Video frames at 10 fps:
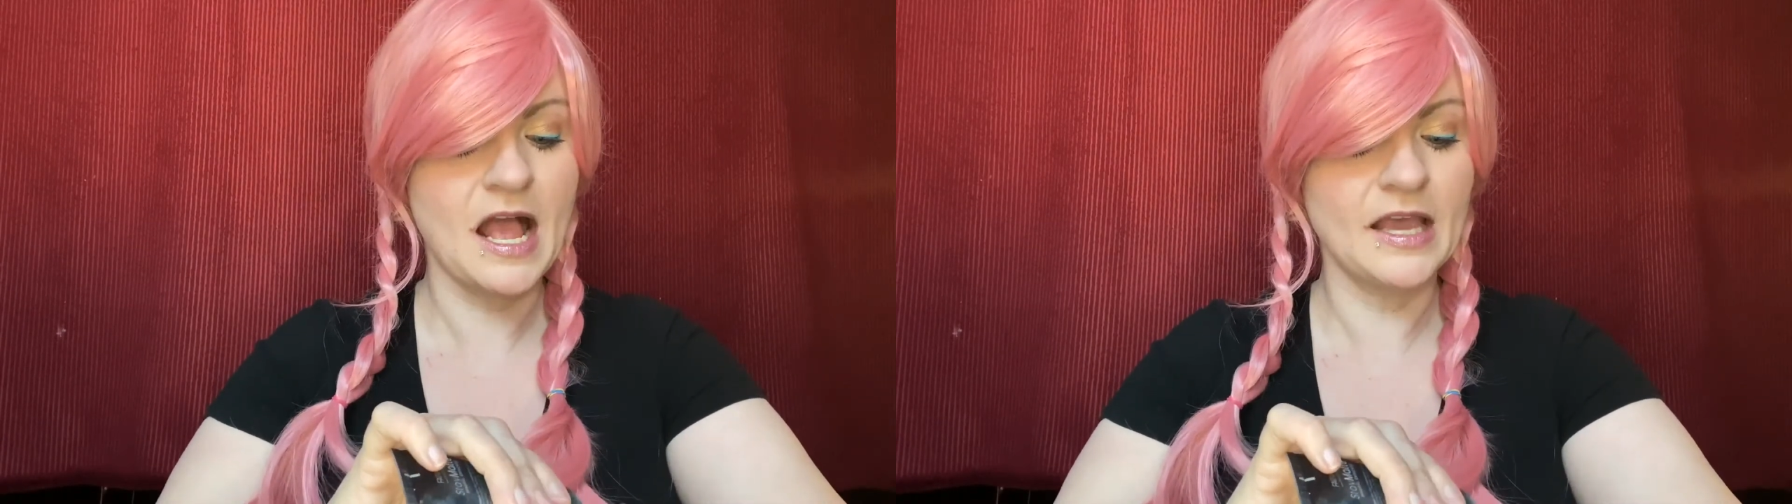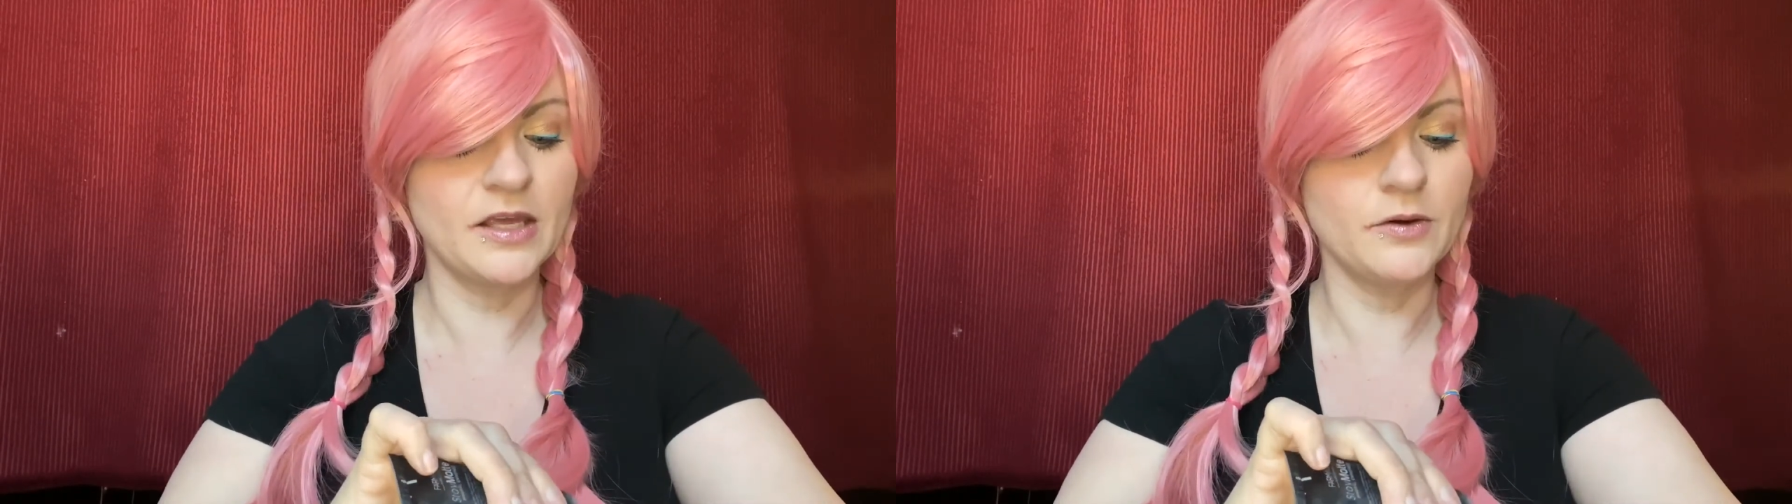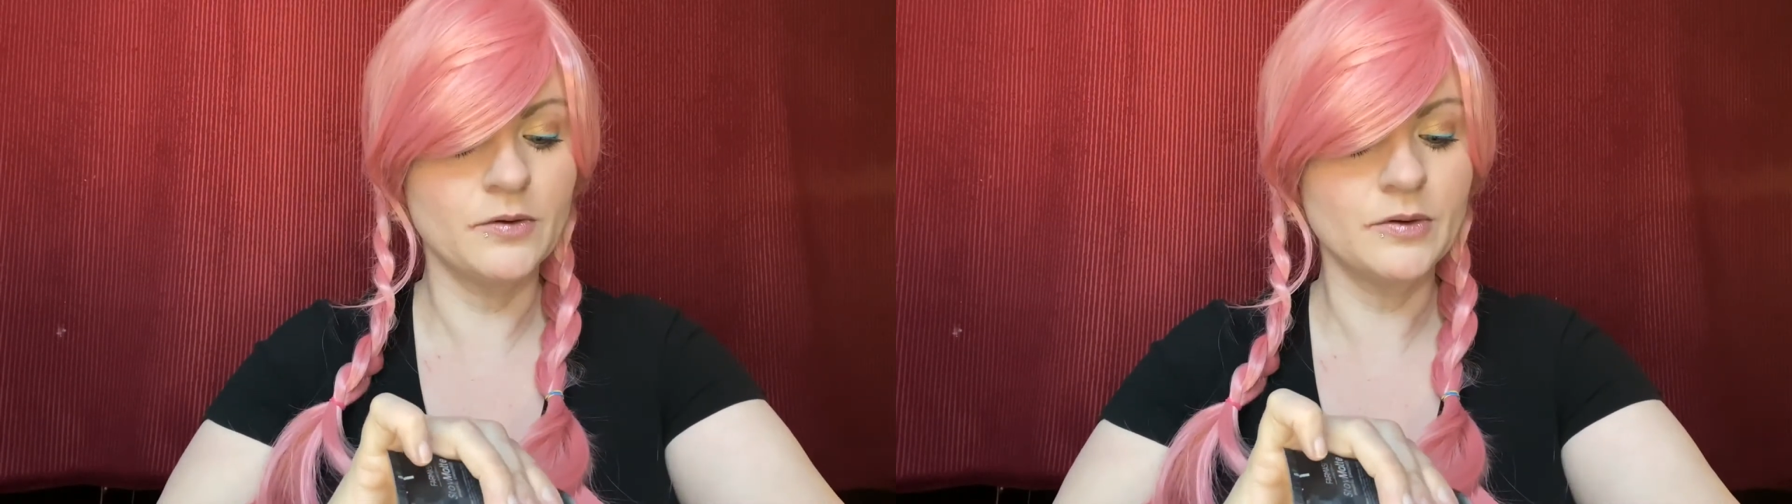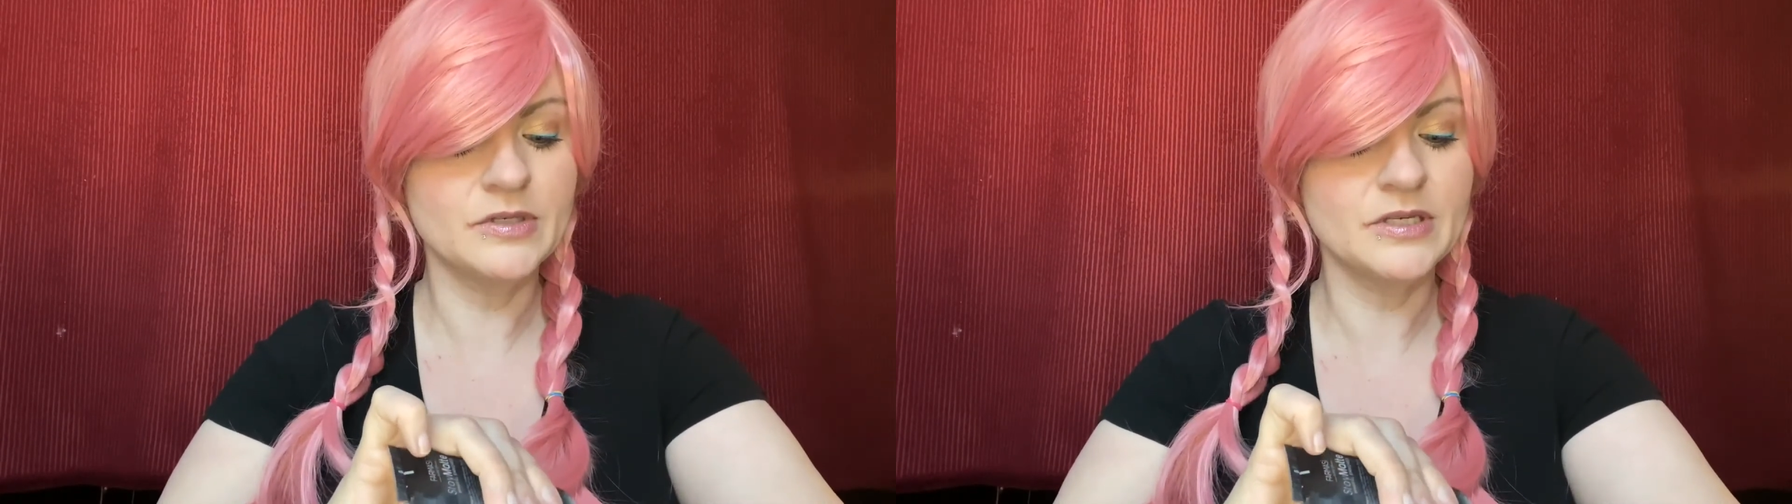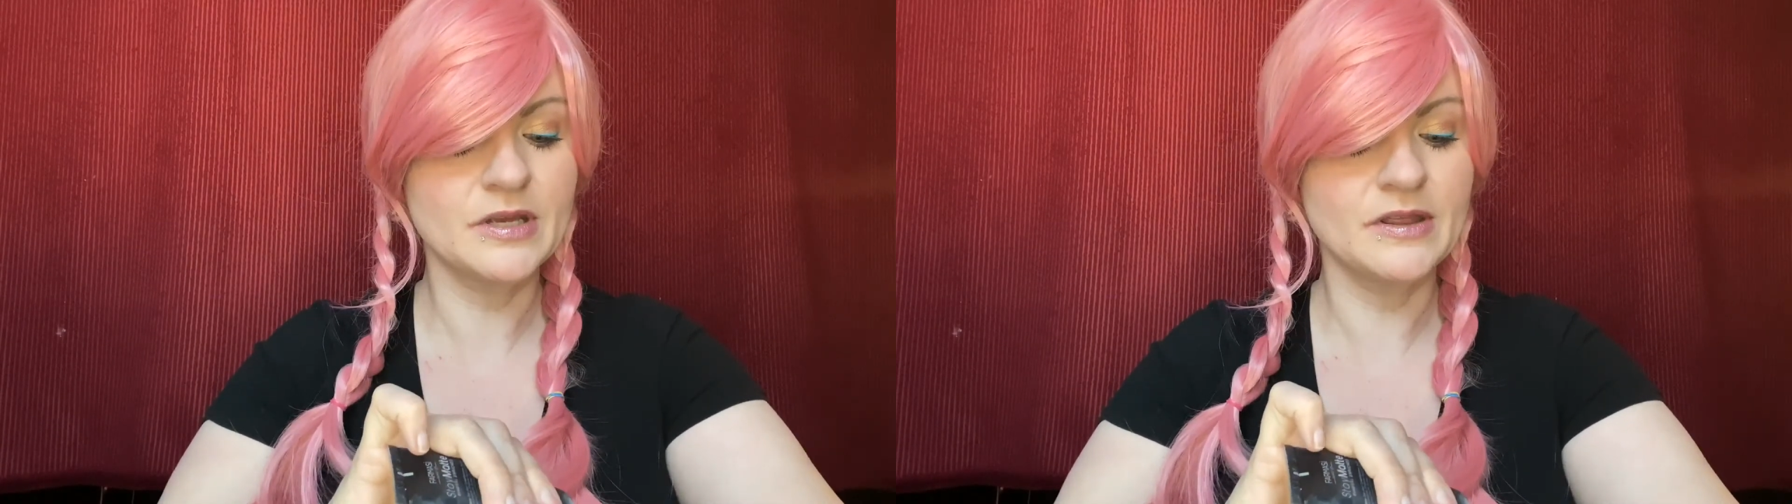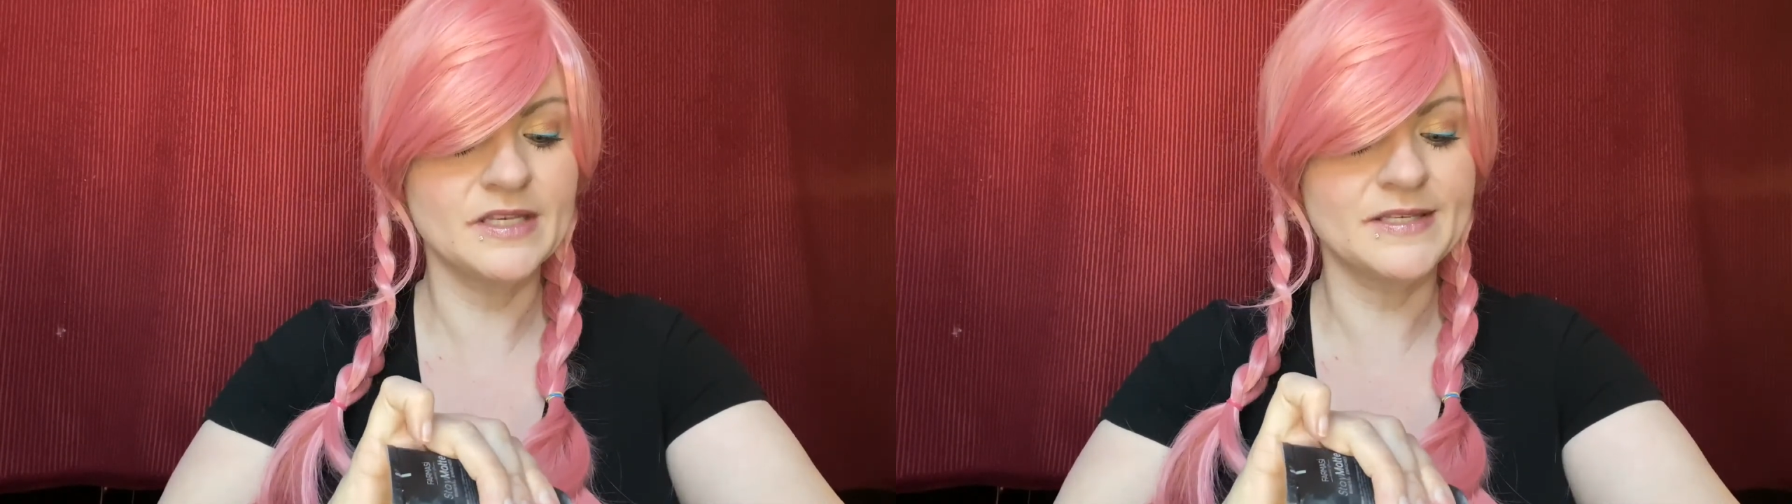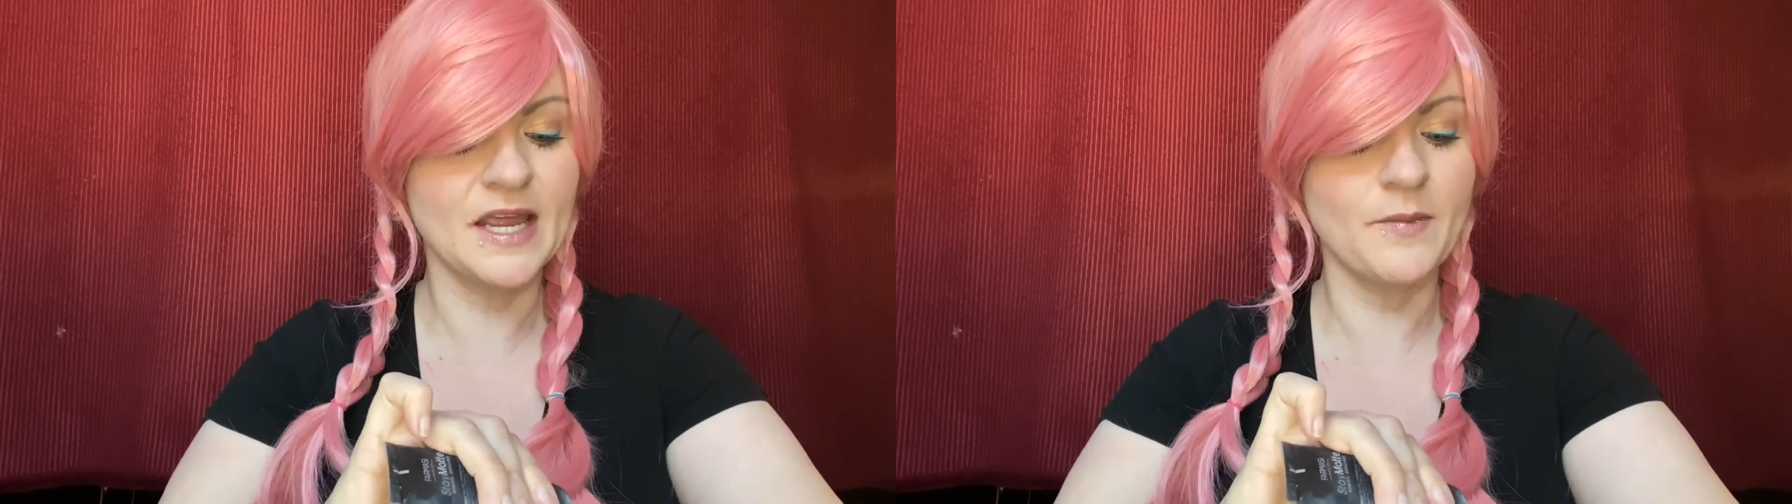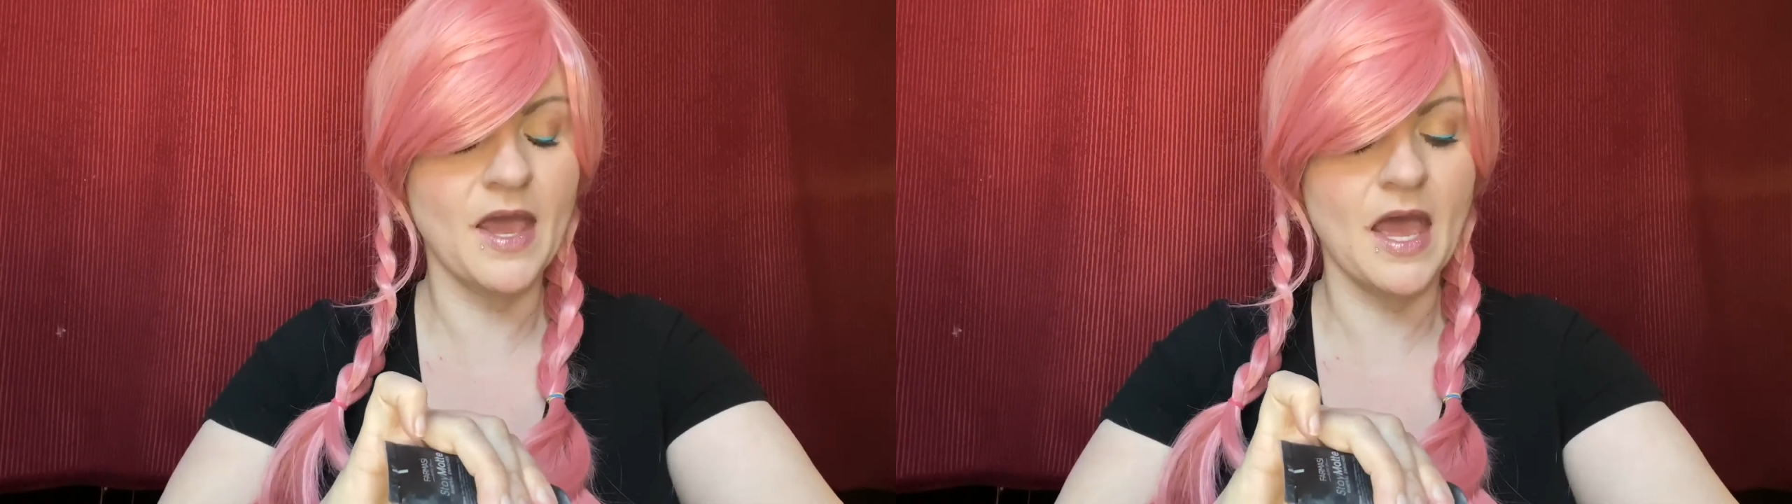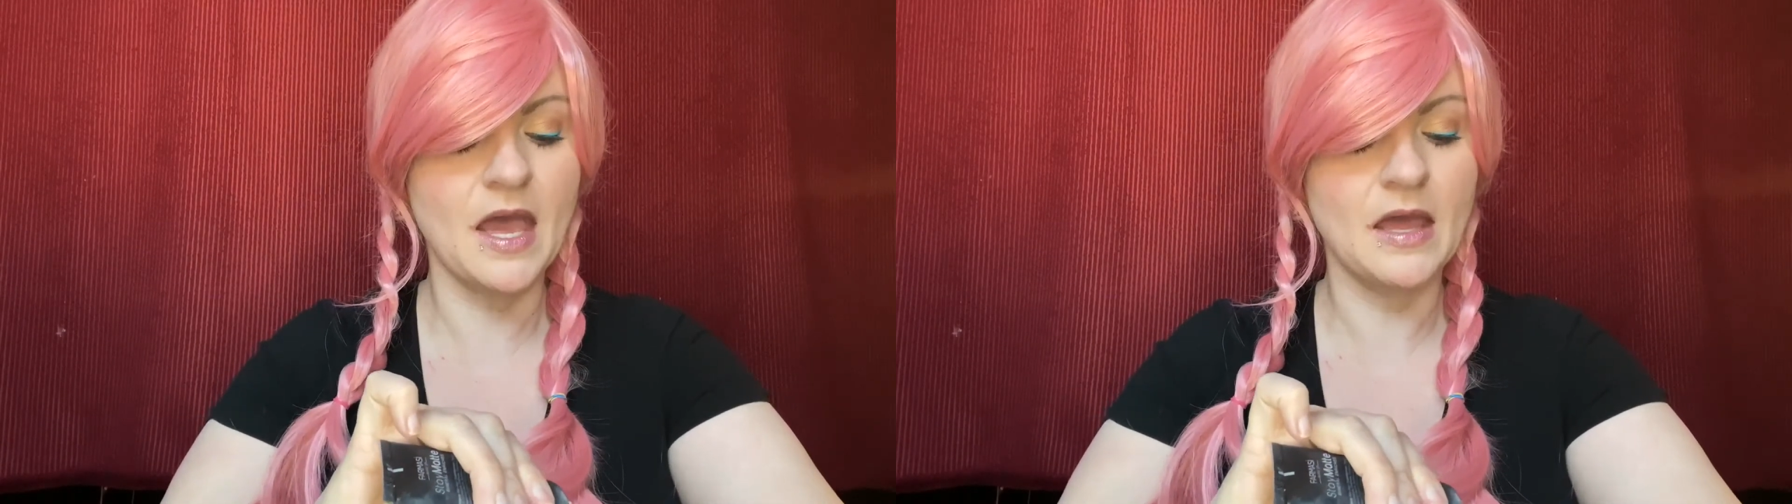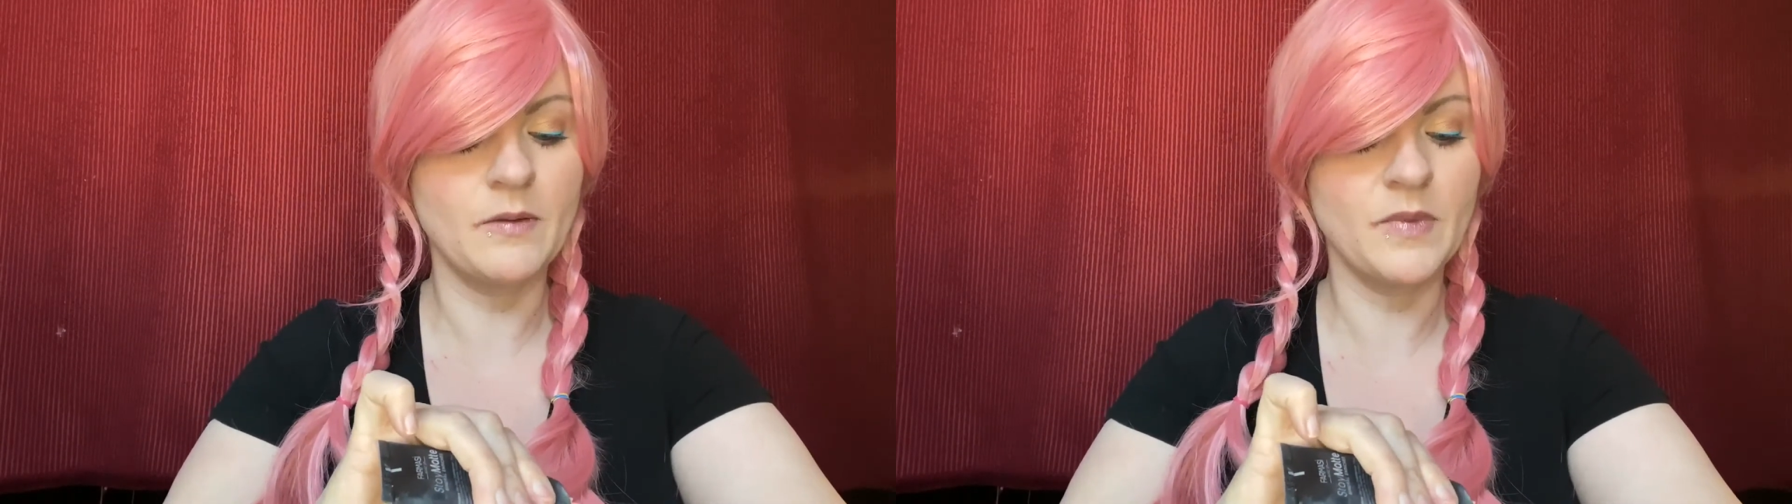I use the Stay Matte